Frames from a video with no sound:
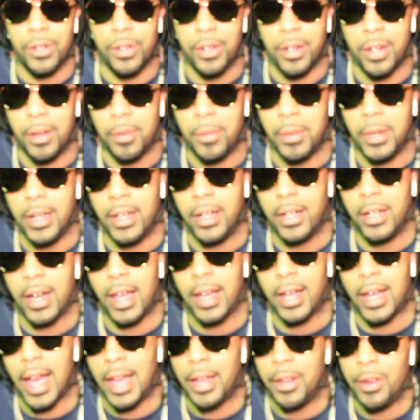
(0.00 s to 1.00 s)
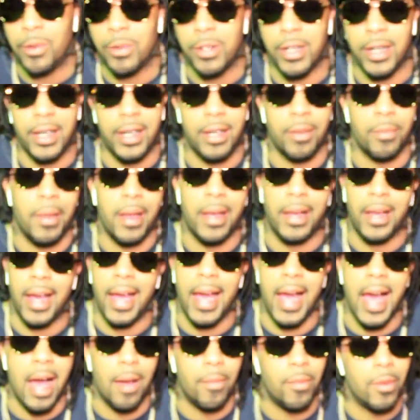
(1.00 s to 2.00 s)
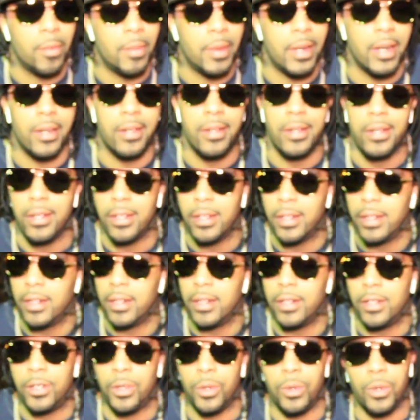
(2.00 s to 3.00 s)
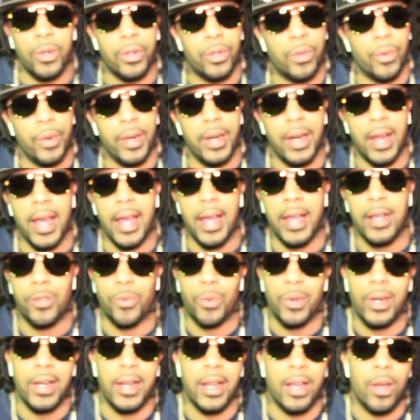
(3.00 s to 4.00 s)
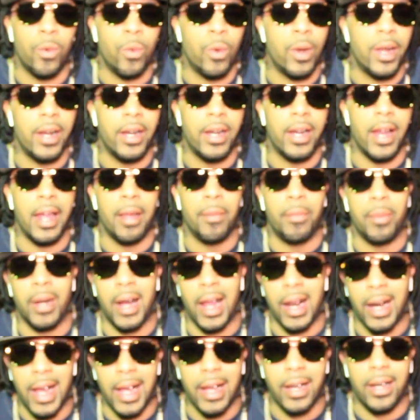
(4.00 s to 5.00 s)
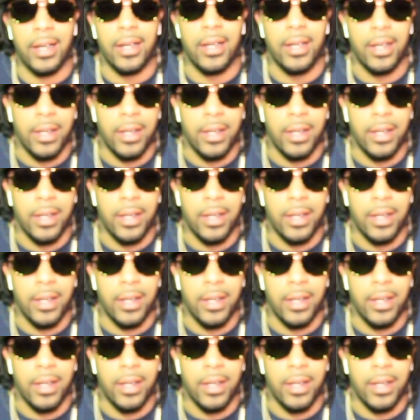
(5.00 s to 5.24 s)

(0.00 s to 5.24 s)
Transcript: You know what I mean? Like yeah. I usually can make an album in two to three days, really in one day. But I like,